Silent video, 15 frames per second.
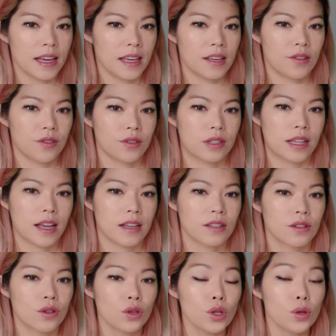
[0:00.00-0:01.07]
equals
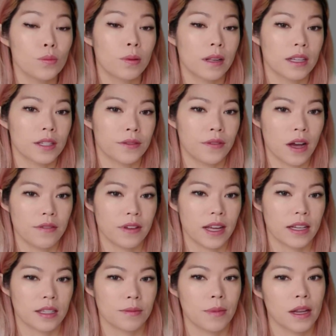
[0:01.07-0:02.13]
x cubed plus
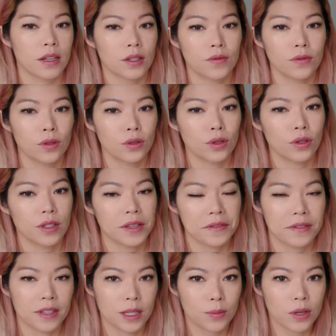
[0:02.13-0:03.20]
5x minus 4 using
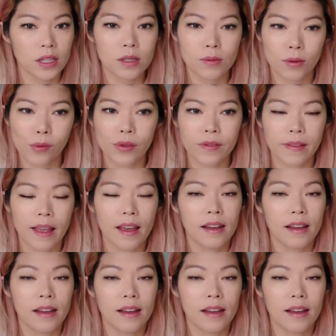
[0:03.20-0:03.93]
first principles.